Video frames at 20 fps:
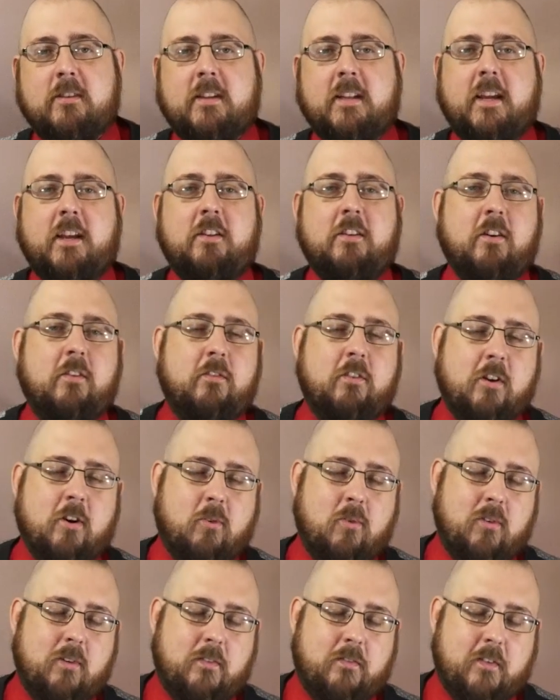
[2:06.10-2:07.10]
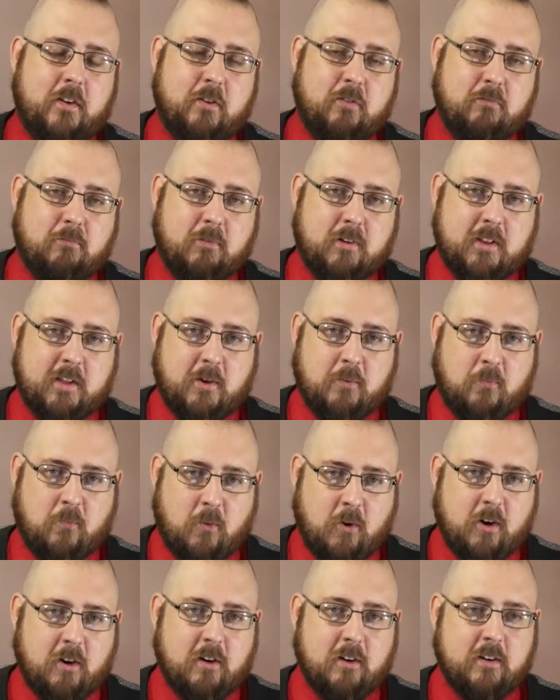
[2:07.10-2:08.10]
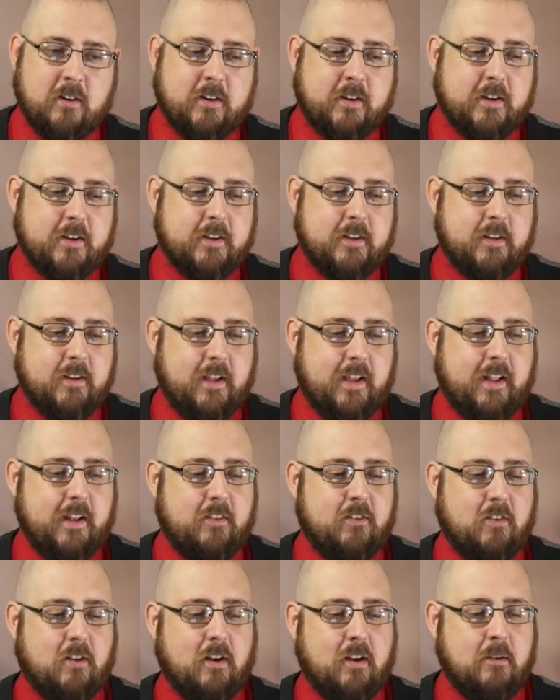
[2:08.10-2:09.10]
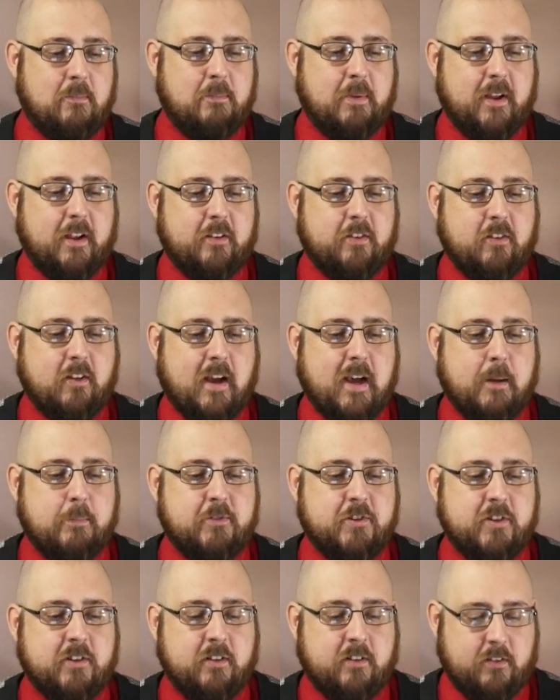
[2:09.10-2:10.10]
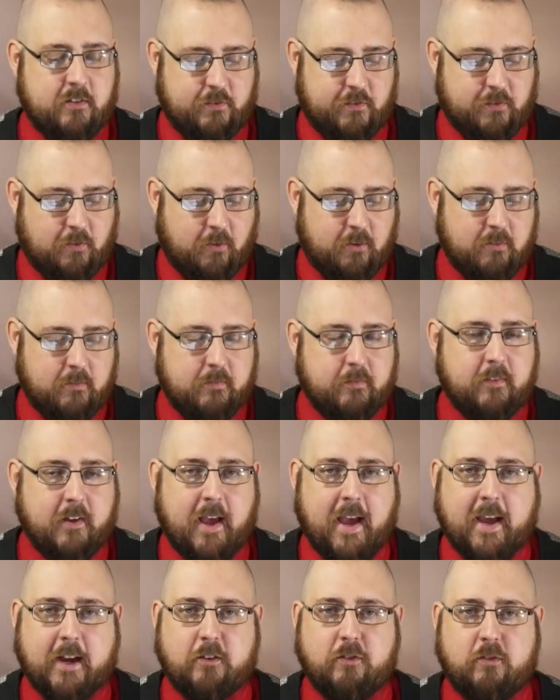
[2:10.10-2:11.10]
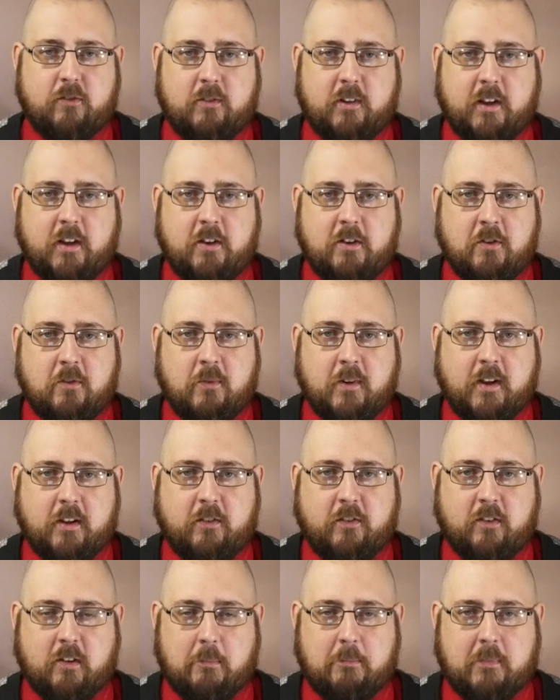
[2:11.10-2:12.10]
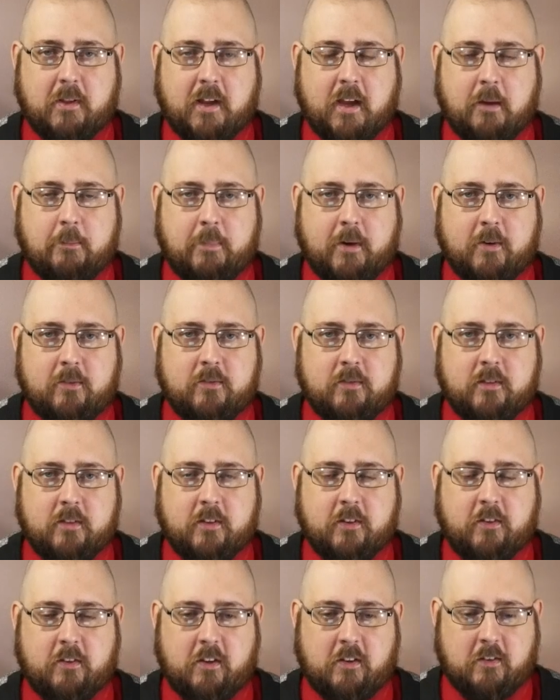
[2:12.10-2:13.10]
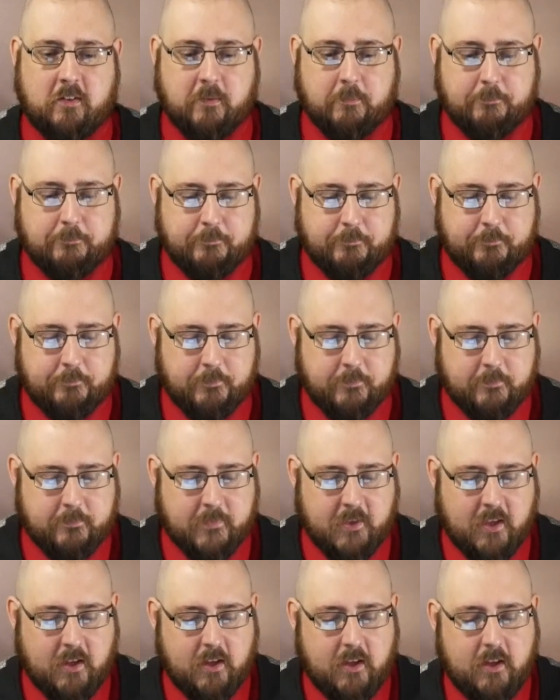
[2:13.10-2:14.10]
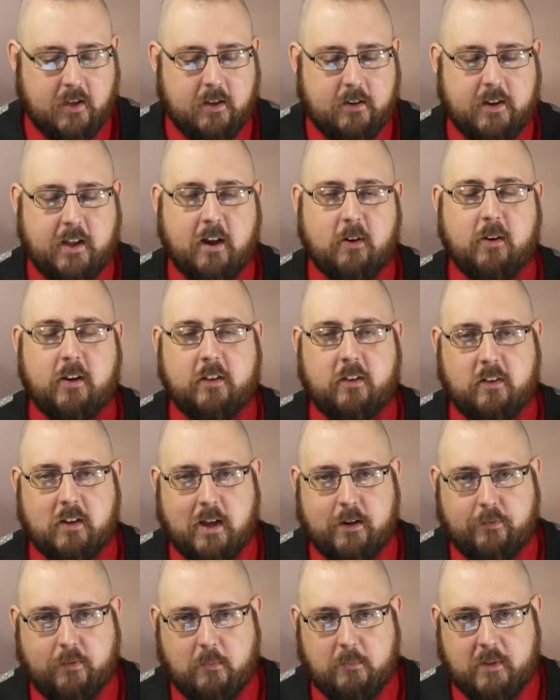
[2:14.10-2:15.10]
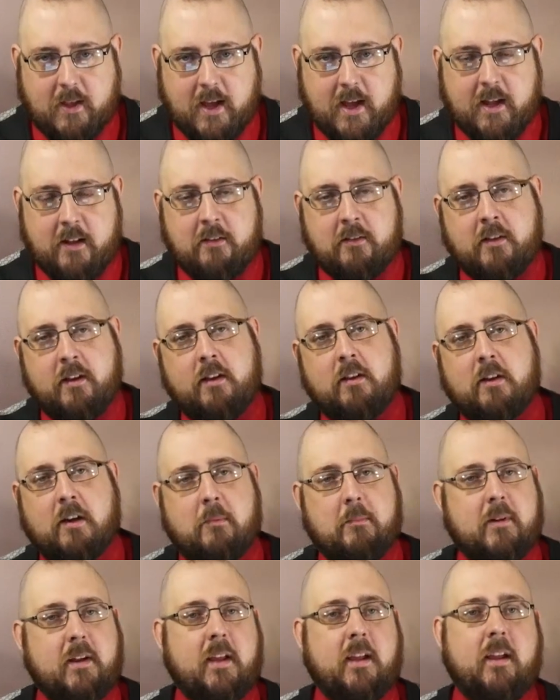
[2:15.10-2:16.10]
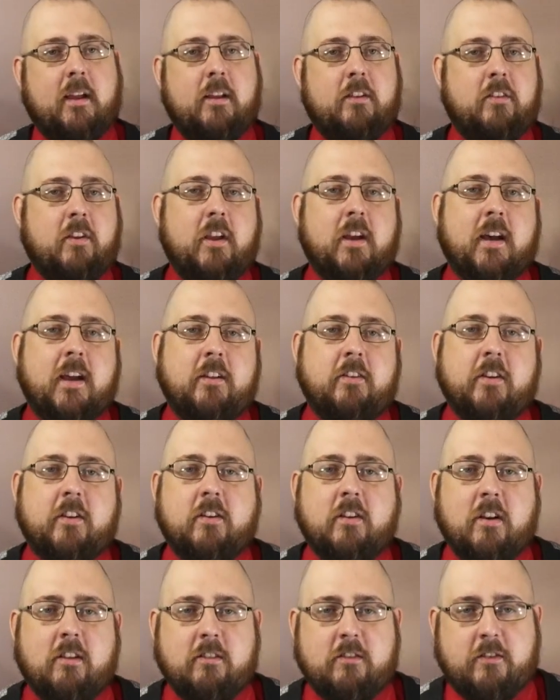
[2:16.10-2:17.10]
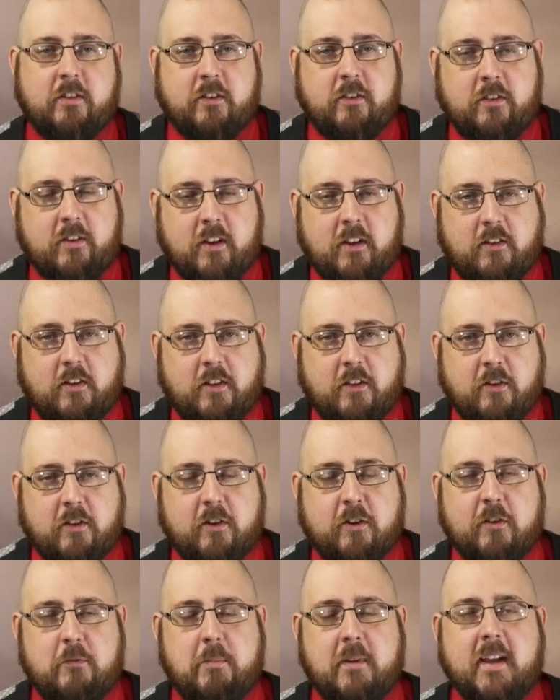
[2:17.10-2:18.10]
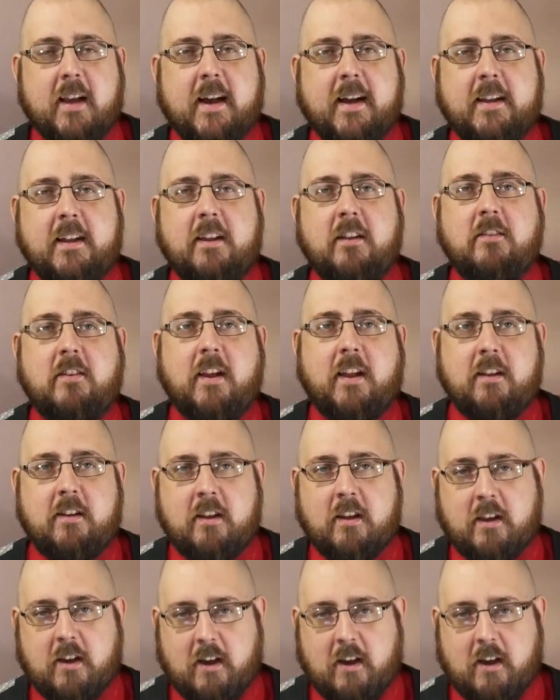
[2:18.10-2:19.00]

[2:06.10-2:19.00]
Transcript: and they don't know if it'll really work, it's our best option short of actually doing something about the system. Now, aside from that, the company SAI Technologies says that there could be unintended